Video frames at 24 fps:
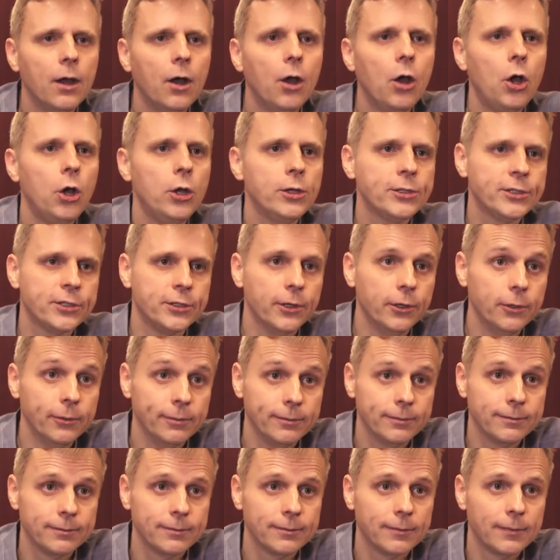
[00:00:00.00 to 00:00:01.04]
Also,
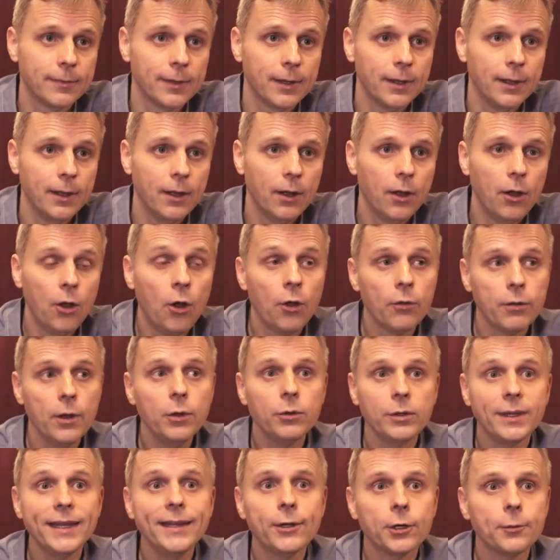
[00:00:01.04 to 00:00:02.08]
although
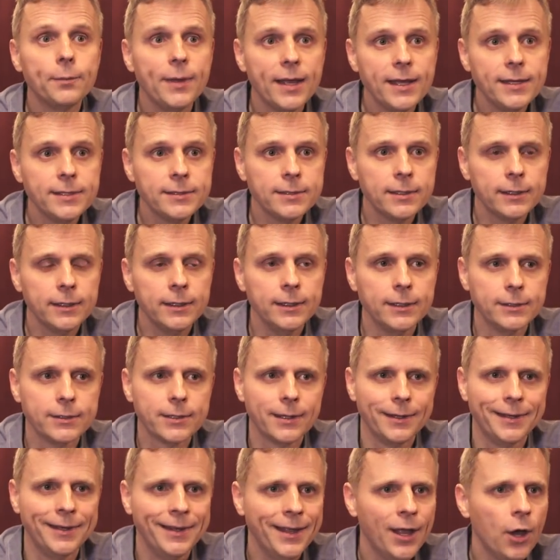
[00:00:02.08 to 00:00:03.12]
leader-based is
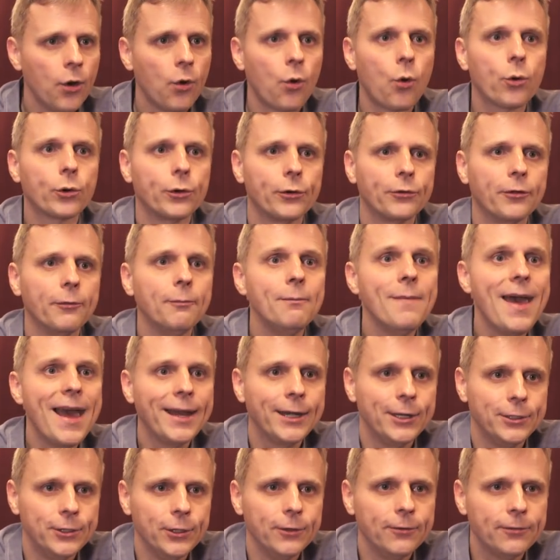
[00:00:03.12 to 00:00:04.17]
orders of
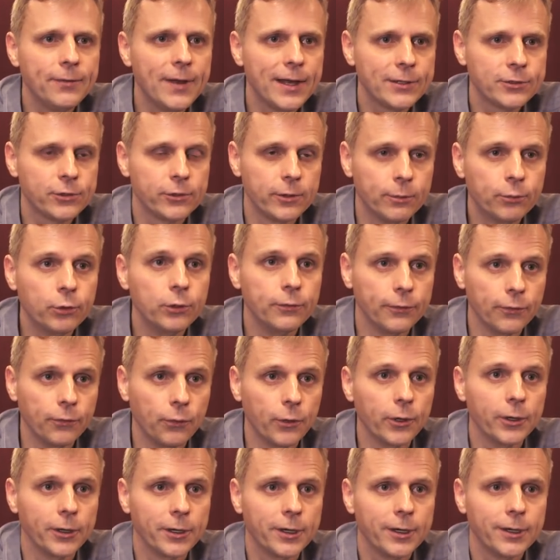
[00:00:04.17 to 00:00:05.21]
magnitude faster than proof of
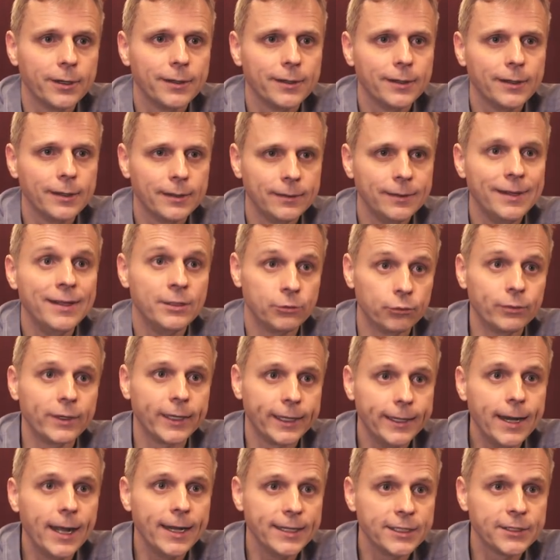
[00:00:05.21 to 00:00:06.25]
work, it's really
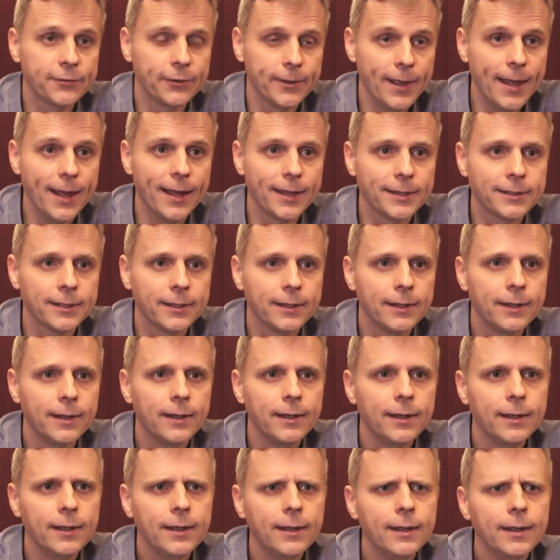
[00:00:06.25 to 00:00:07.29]
nice for that.
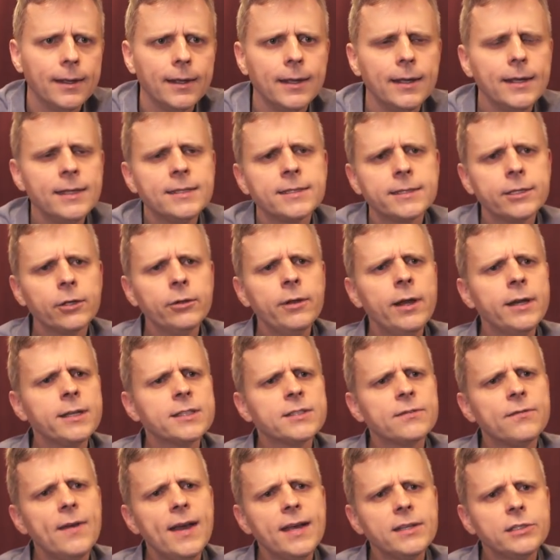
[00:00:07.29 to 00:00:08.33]
It's still not as
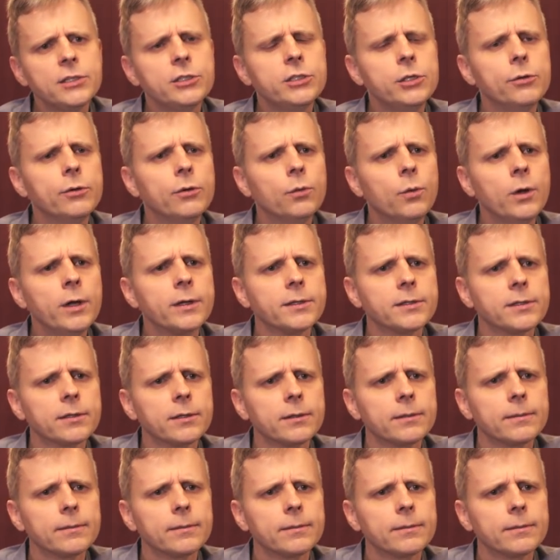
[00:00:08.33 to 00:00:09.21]
fast as you would want.